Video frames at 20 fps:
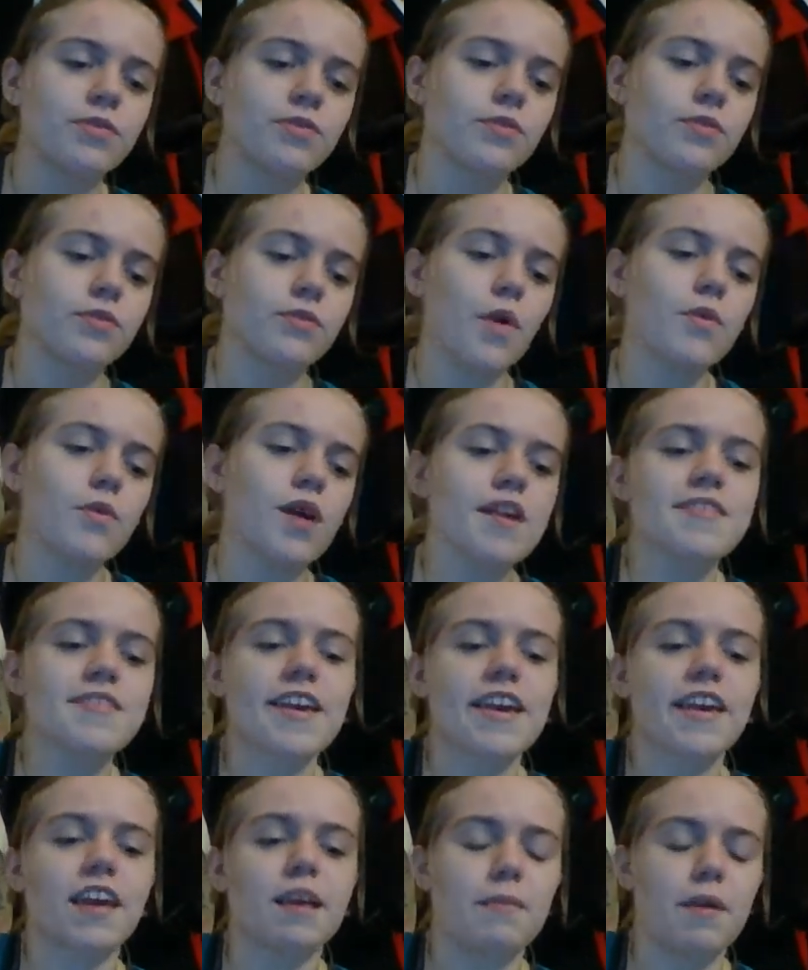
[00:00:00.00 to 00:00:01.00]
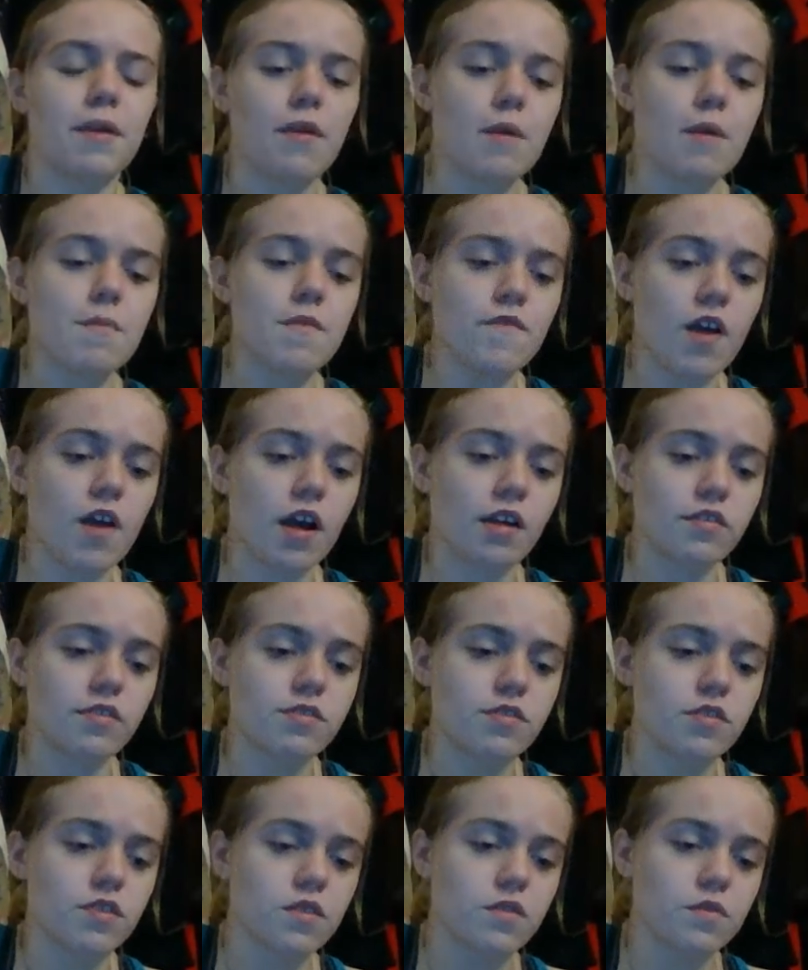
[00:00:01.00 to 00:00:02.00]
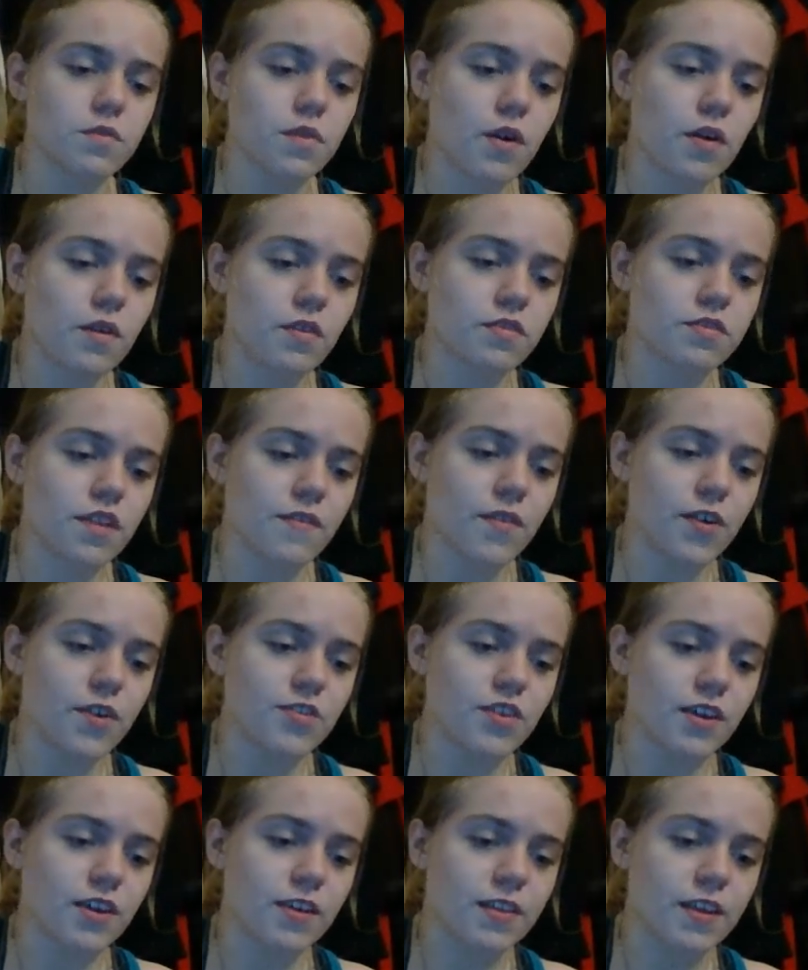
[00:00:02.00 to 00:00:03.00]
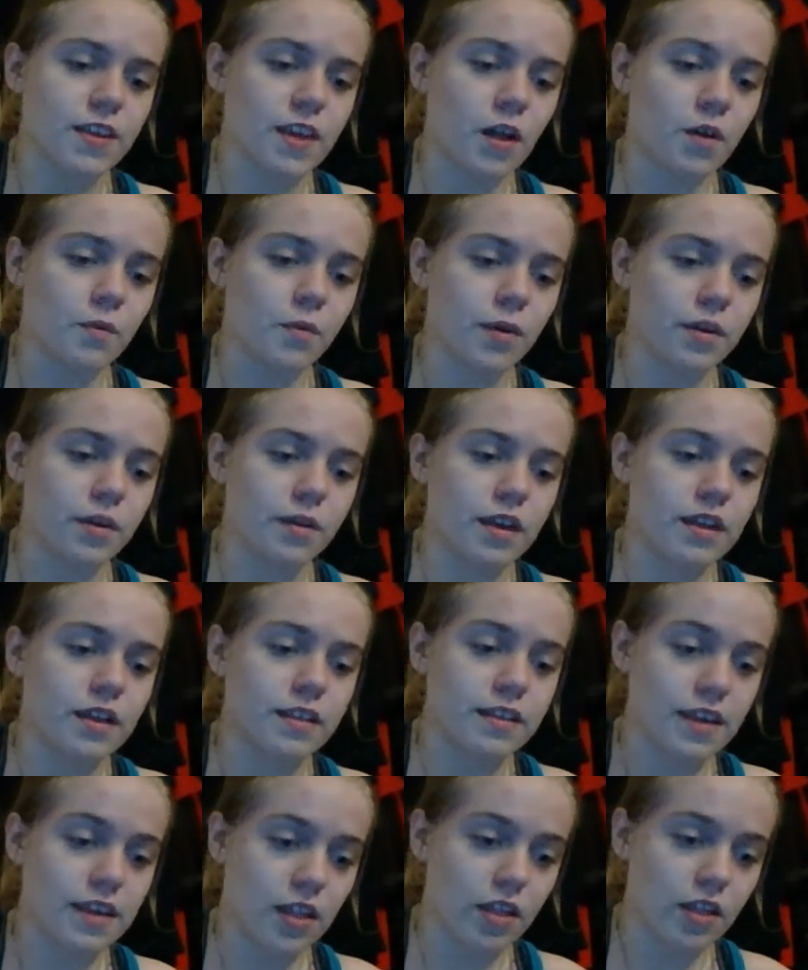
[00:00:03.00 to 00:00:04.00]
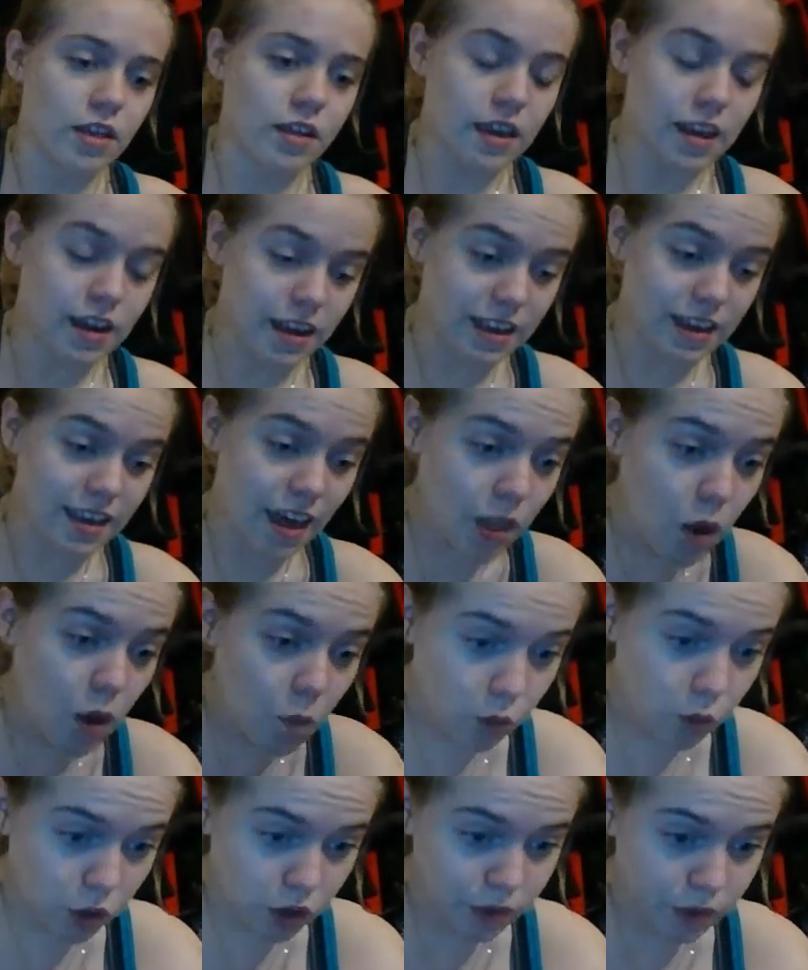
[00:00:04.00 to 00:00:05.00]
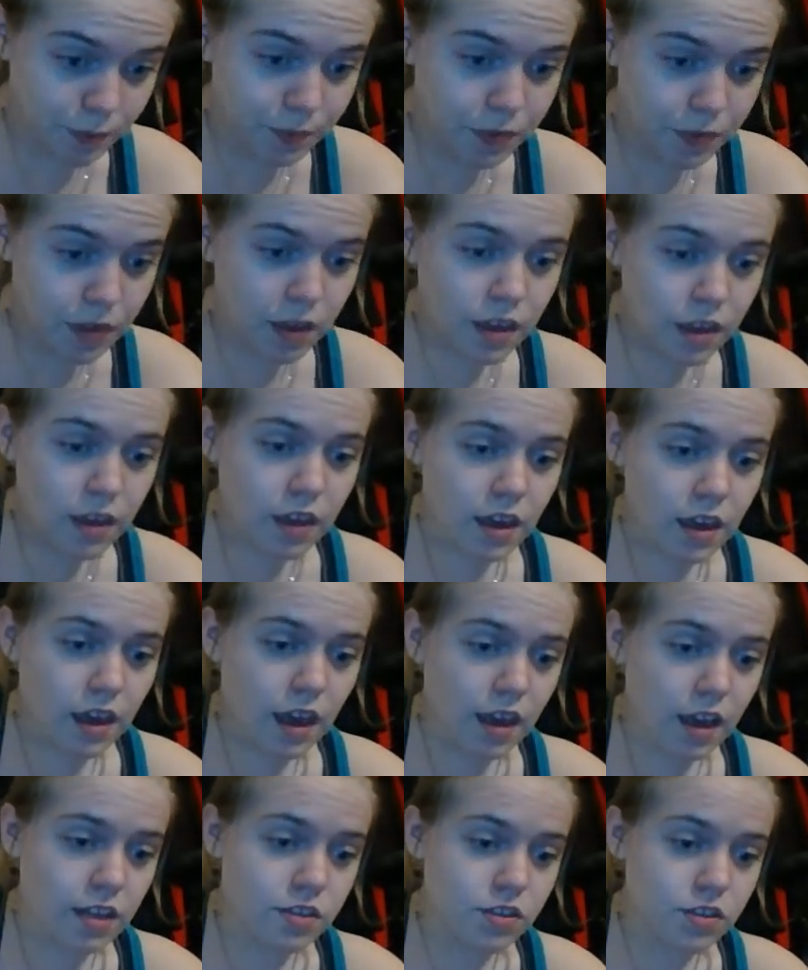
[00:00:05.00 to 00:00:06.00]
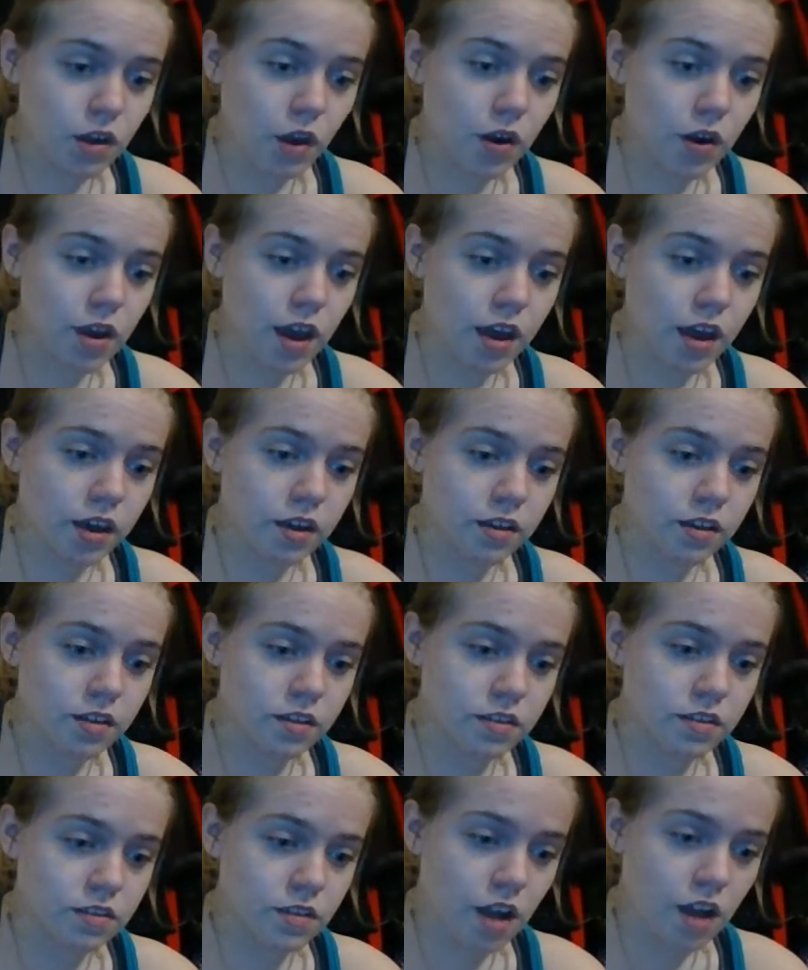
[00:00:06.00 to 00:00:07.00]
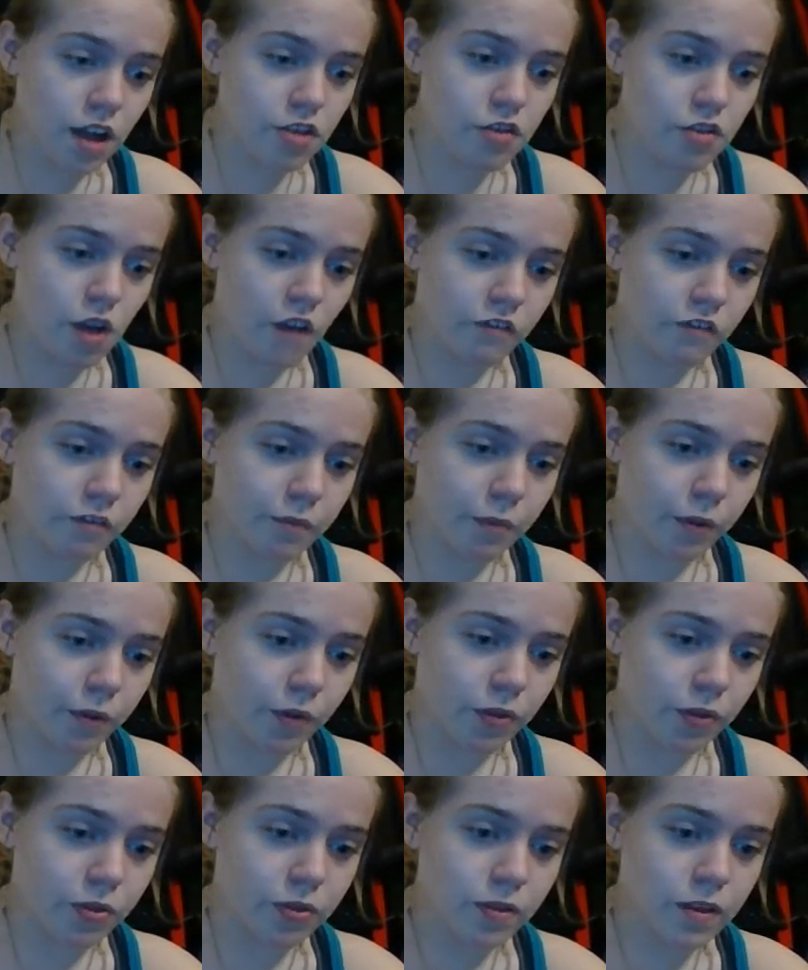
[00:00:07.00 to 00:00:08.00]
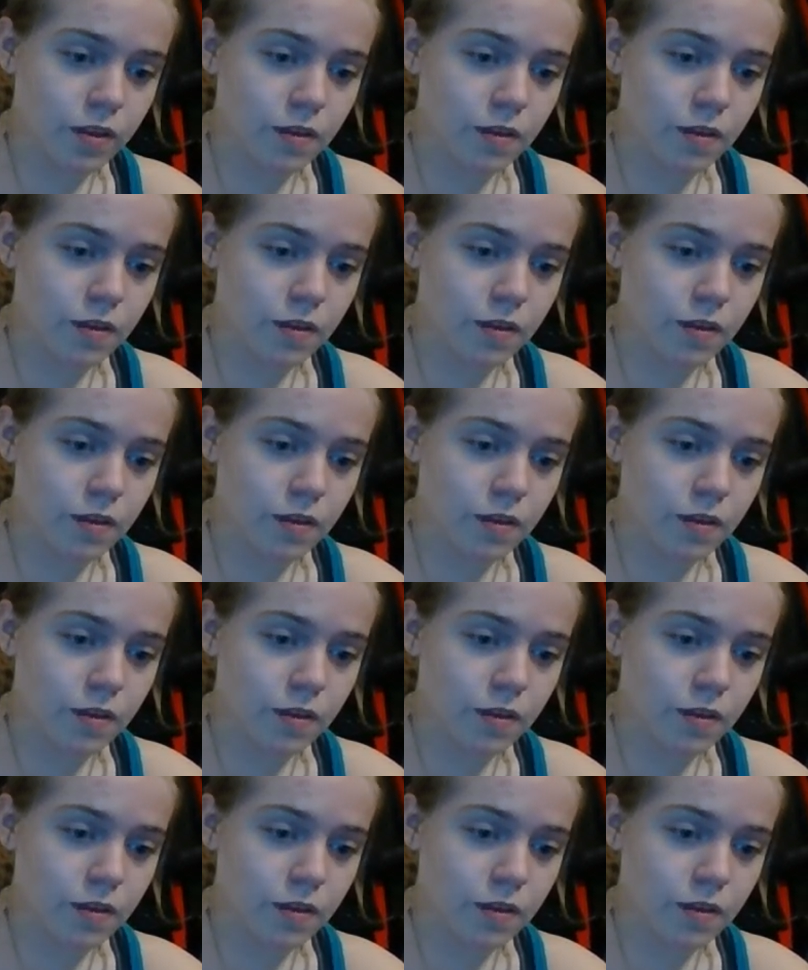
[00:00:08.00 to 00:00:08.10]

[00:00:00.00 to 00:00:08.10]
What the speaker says: "Road Not Taken" by Robert Frost. Two roads diverging in a yellow wood, and sorry I could not travel both.